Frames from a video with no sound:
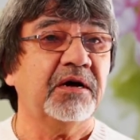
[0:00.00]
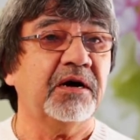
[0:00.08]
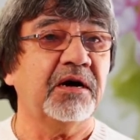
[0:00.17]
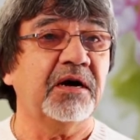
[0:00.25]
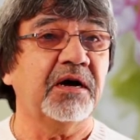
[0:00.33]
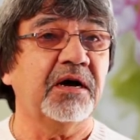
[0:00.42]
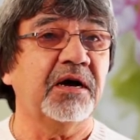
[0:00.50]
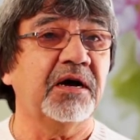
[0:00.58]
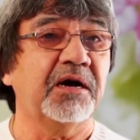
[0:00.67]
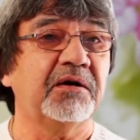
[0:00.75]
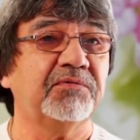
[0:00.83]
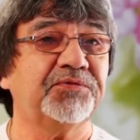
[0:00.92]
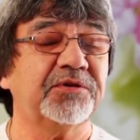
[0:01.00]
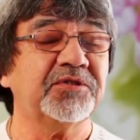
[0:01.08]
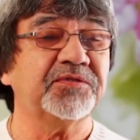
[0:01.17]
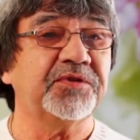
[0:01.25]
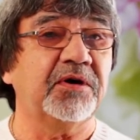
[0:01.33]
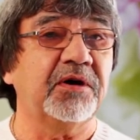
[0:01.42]

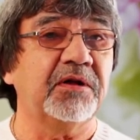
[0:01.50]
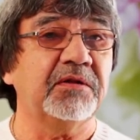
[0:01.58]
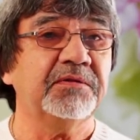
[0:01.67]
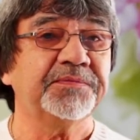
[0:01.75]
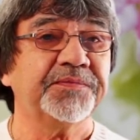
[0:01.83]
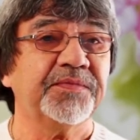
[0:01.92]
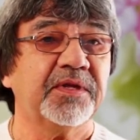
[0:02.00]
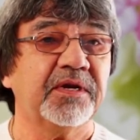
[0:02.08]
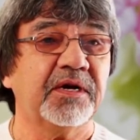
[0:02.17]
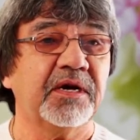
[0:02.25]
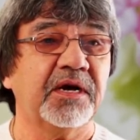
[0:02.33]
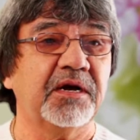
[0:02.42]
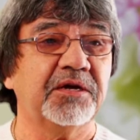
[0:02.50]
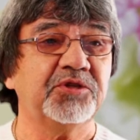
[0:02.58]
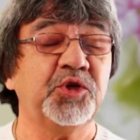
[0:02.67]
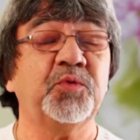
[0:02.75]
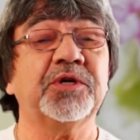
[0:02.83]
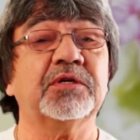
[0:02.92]
First of all,
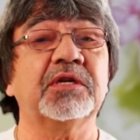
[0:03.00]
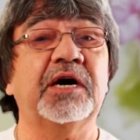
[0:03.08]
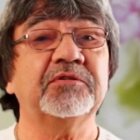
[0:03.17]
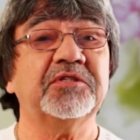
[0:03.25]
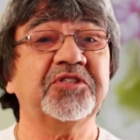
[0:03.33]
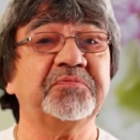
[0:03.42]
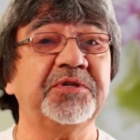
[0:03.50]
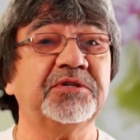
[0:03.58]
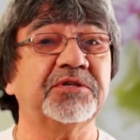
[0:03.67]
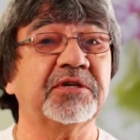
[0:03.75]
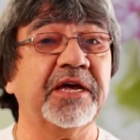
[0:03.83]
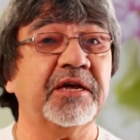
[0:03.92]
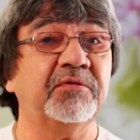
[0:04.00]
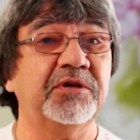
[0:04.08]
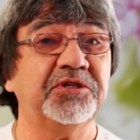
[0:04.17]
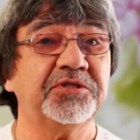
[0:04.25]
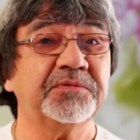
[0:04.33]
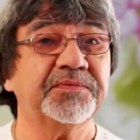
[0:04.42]
you weren't allowed to speak your
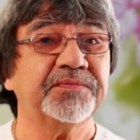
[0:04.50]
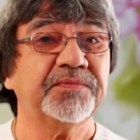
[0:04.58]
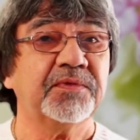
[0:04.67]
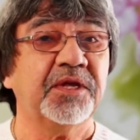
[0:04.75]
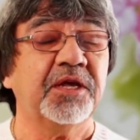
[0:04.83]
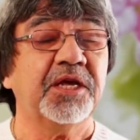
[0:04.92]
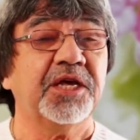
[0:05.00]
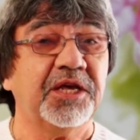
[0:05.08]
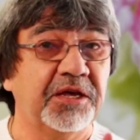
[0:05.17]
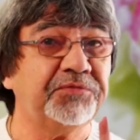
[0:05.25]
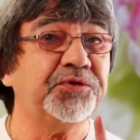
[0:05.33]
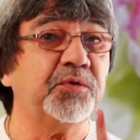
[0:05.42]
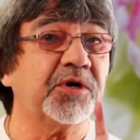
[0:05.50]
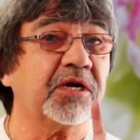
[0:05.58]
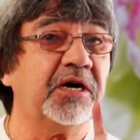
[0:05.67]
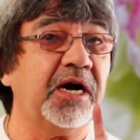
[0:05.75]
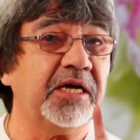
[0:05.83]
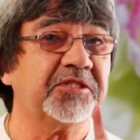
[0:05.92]
language. If you were
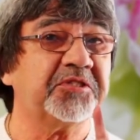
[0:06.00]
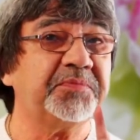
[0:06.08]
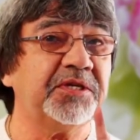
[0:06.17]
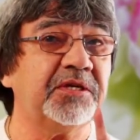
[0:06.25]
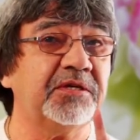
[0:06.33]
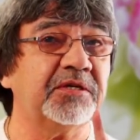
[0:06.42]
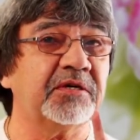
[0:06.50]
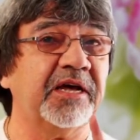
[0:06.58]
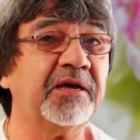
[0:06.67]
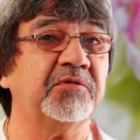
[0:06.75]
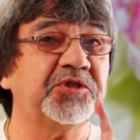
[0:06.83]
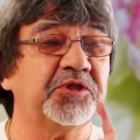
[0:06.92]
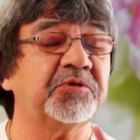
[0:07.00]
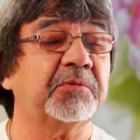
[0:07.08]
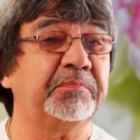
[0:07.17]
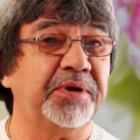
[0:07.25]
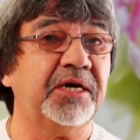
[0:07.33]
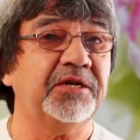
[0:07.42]
caught speaking your language, you were
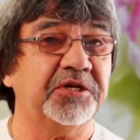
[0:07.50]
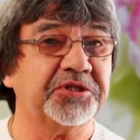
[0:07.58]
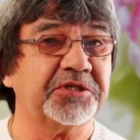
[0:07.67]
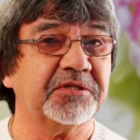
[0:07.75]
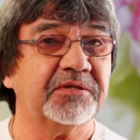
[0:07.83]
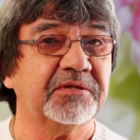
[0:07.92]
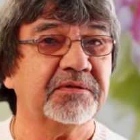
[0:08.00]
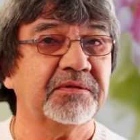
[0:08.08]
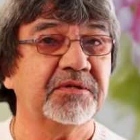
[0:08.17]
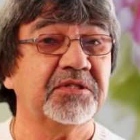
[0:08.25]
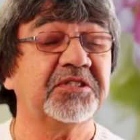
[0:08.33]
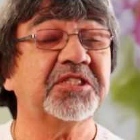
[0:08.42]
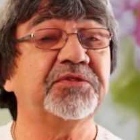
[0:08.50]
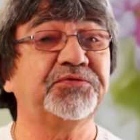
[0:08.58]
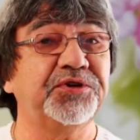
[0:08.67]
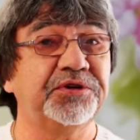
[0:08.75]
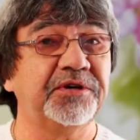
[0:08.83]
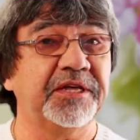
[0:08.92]
punished,
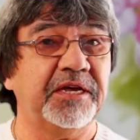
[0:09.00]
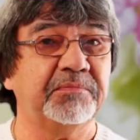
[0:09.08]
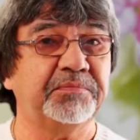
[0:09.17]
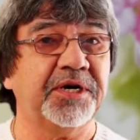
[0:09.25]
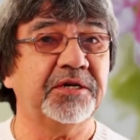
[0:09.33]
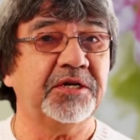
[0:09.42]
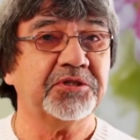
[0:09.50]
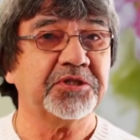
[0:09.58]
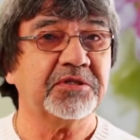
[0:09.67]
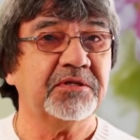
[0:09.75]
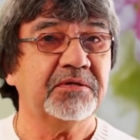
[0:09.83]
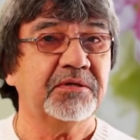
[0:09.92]
severely punished.